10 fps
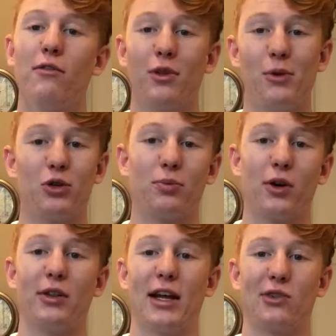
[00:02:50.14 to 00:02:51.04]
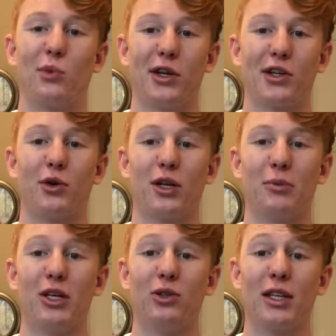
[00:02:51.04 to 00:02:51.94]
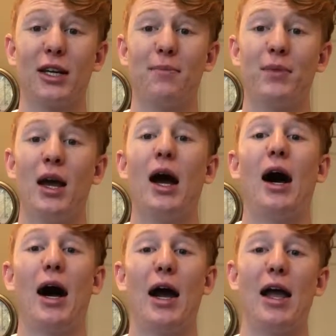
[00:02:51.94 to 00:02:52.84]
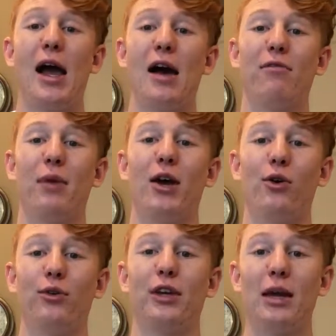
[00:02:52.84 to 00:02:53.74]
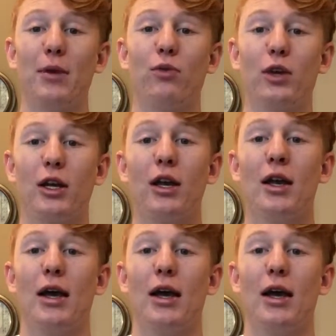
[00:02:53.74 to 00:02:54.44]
for the most part, that's when you're going to be using it. I have my own gaming rig.